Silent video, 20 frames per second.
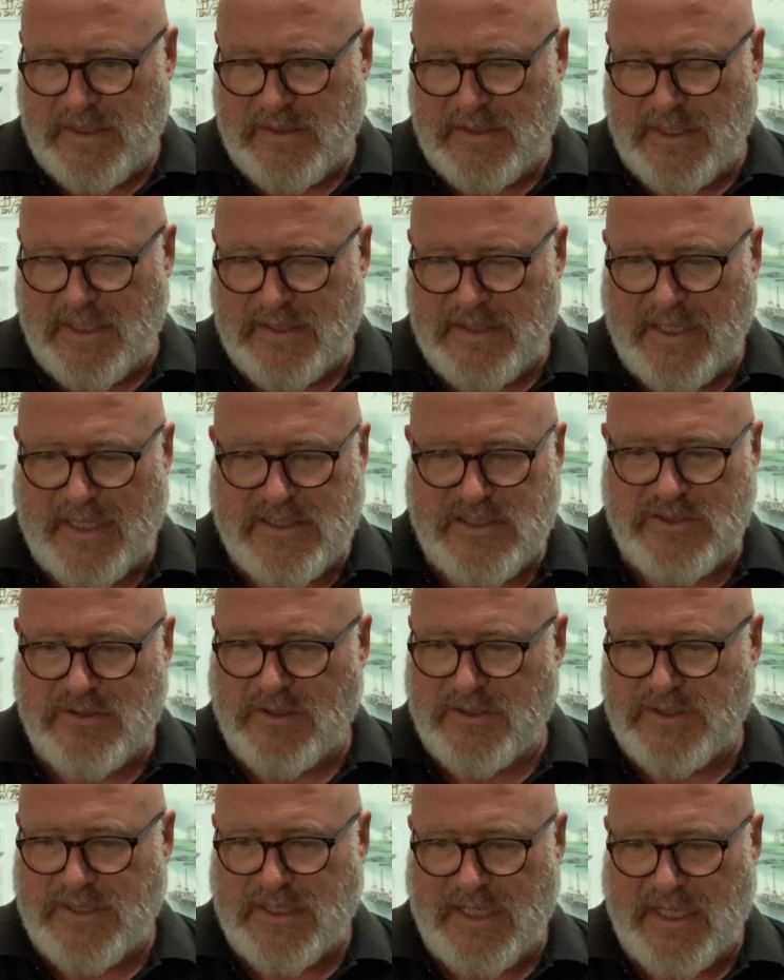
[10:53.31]
then that's
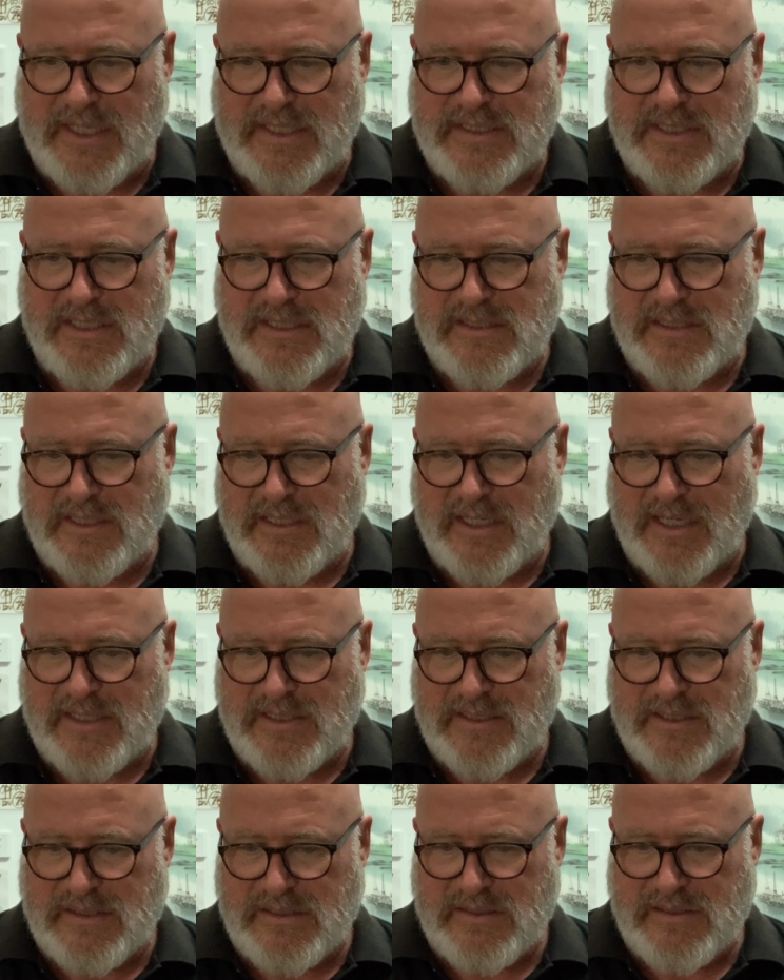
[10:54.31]
not the artistic
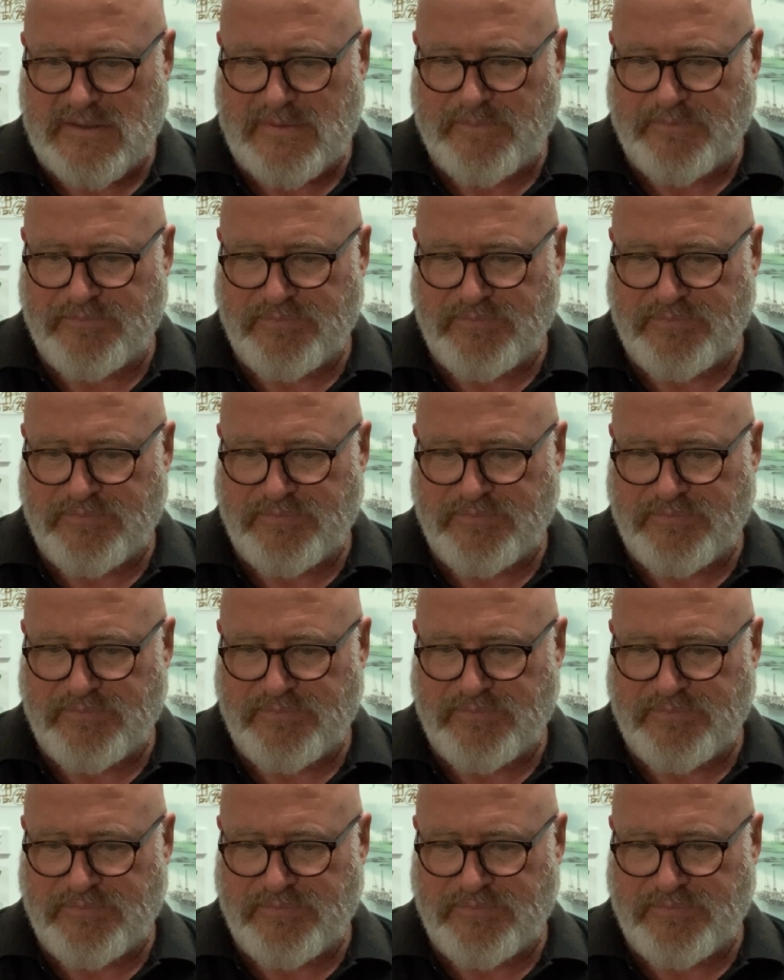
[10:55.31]
essence.